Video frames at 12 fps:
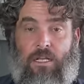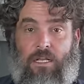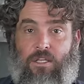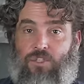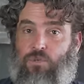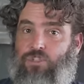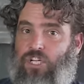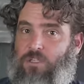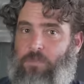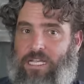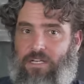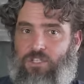So just
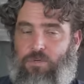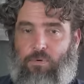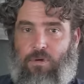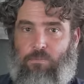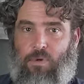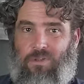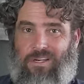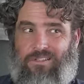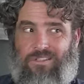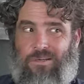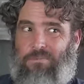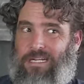because you put a bullet in
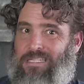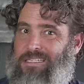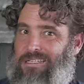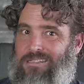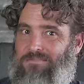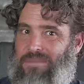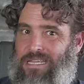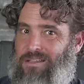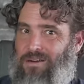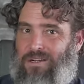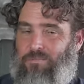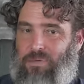somebody doesn't mean
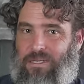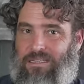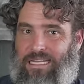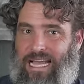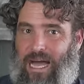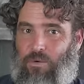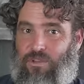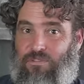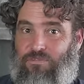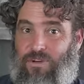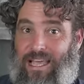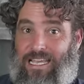they're completely out of the
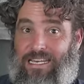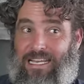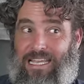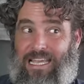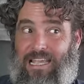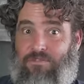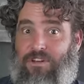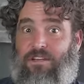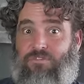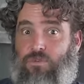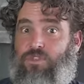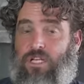fight, even
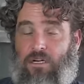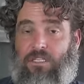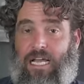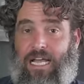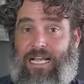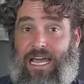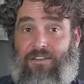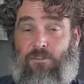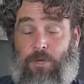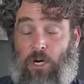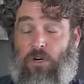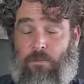if you scared the heck out of
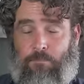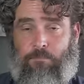them and hurt them.